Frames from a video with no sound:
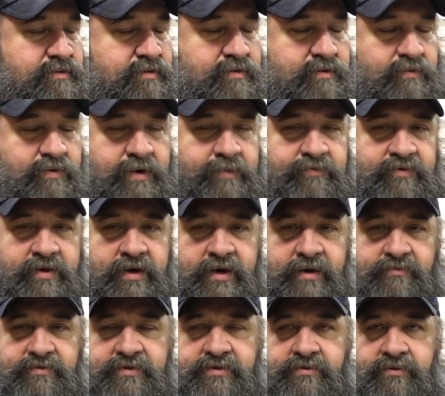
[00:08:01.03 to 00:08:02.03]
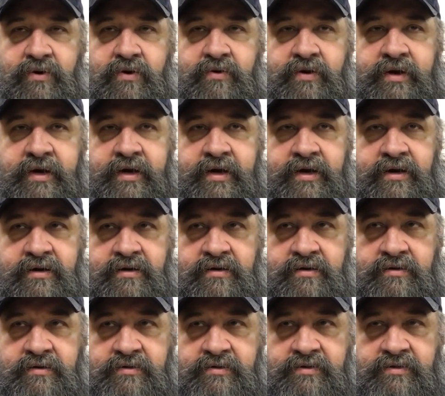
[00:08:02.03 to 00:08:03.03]
their website was throwing
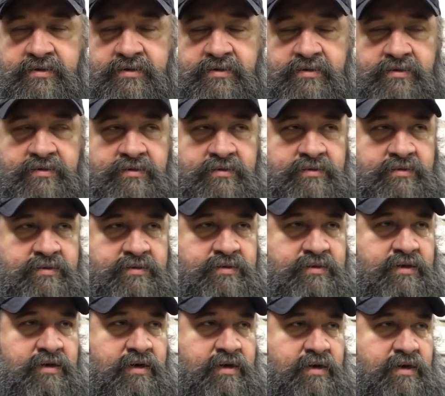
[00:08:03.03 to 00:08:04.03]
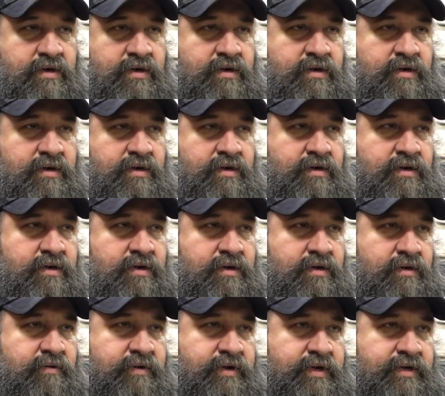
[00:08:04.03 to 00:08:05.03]
errors and
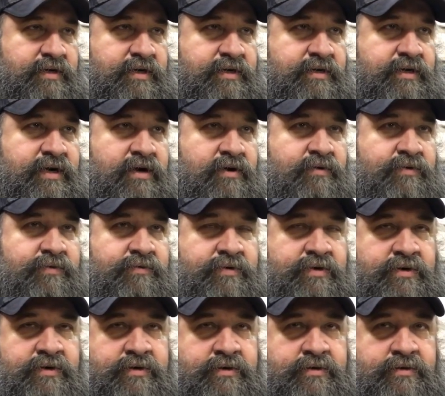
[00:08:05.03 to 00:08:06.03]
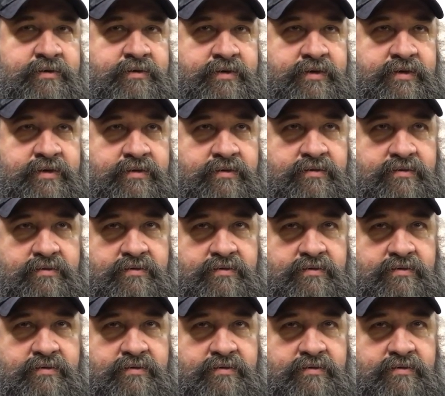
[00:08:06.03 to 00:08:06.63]
when it did go through, it